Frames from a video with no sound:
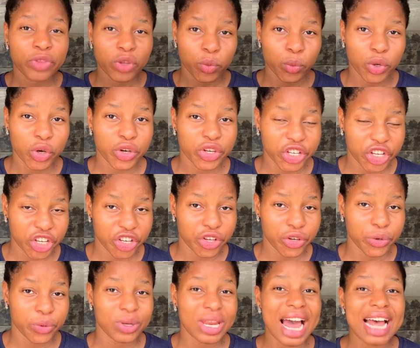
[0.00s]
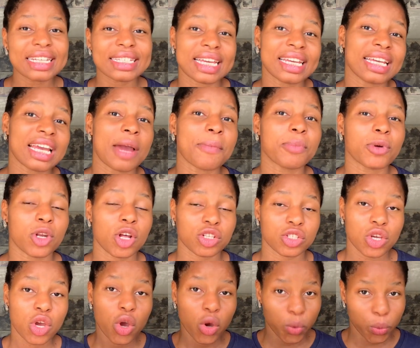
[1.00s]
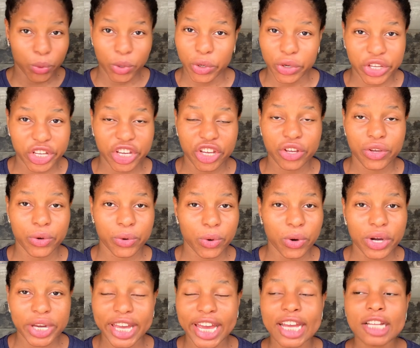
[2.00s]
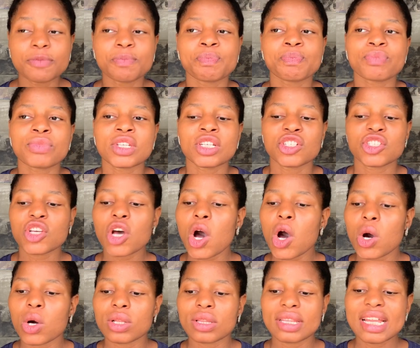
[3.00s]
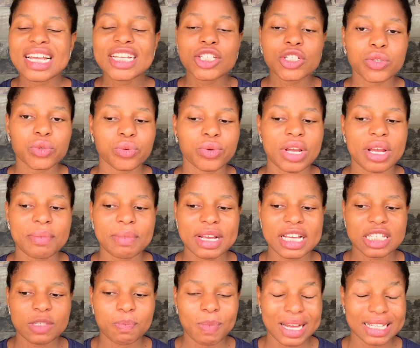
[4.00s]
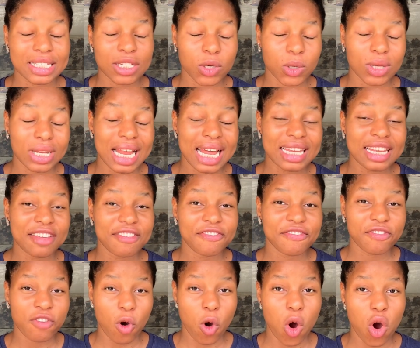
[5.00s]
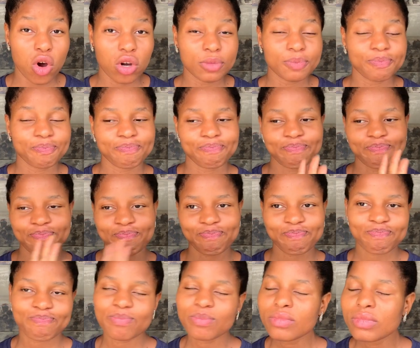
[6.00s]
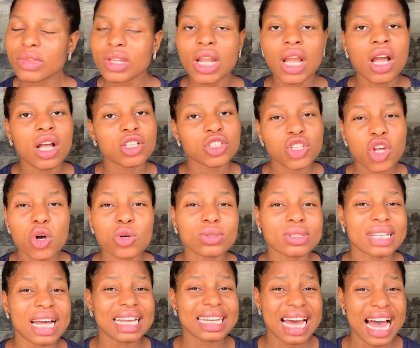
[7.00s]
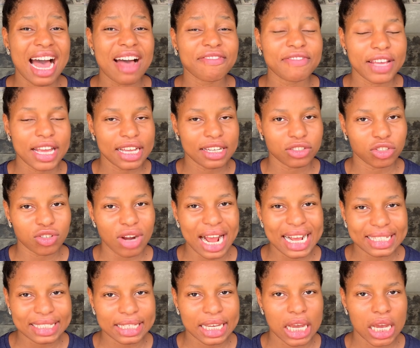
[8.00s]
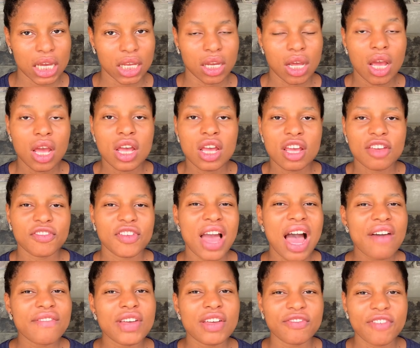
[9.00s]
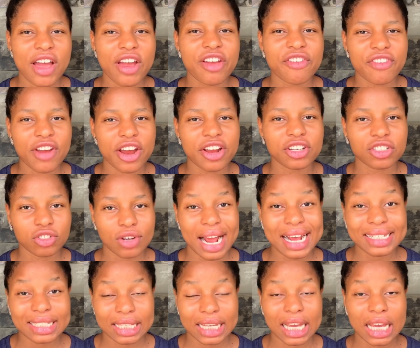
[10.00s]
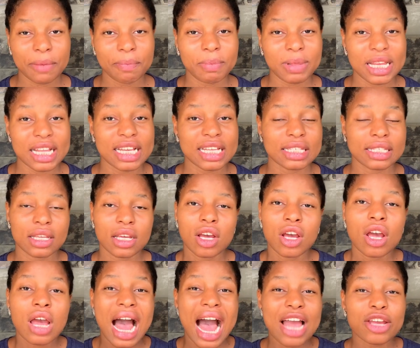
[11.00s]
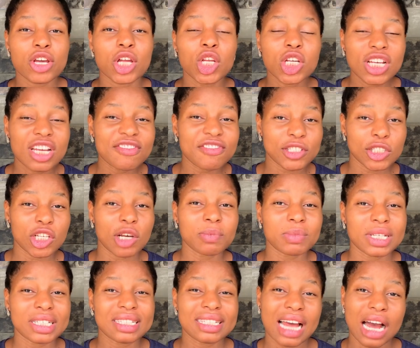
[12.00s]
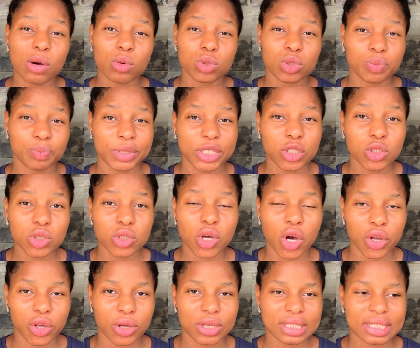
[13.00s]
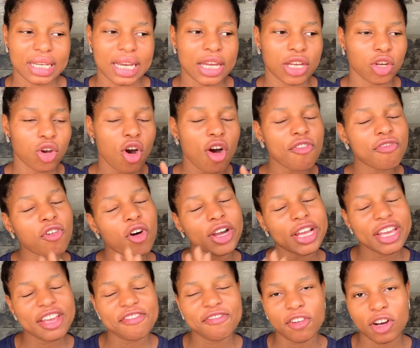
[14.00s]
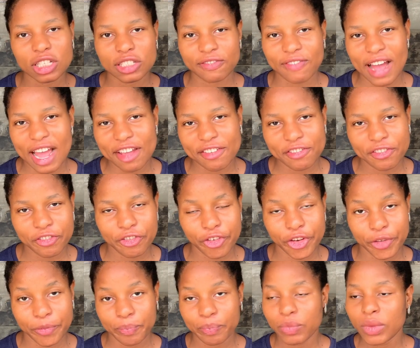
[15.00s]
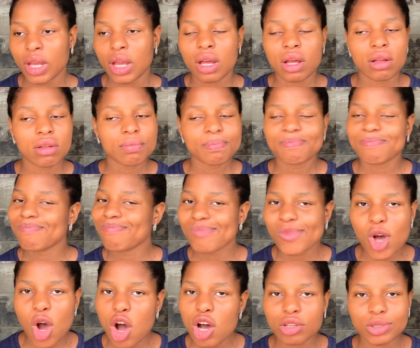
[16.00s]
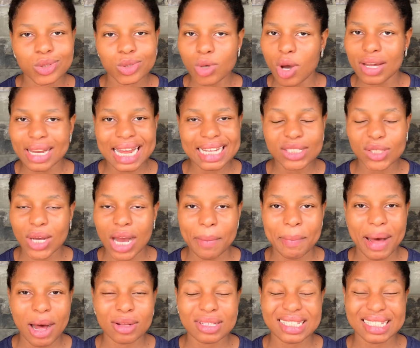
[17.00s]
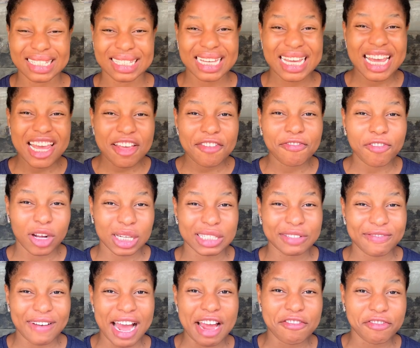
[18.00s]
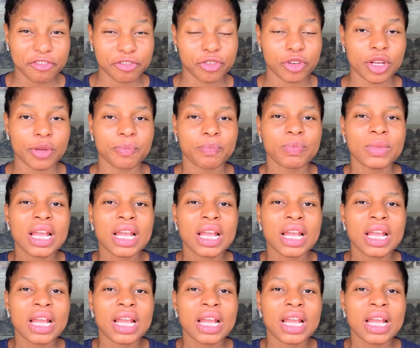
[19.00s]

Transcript: will kill you. That skincare product will kill you. Okay, so this cream is particularly for those that have a dry skin. If you have a very dry skin, please, and you're looking for something that would be good on your skin, go for E45 cream. No other talk about it. E45 cream,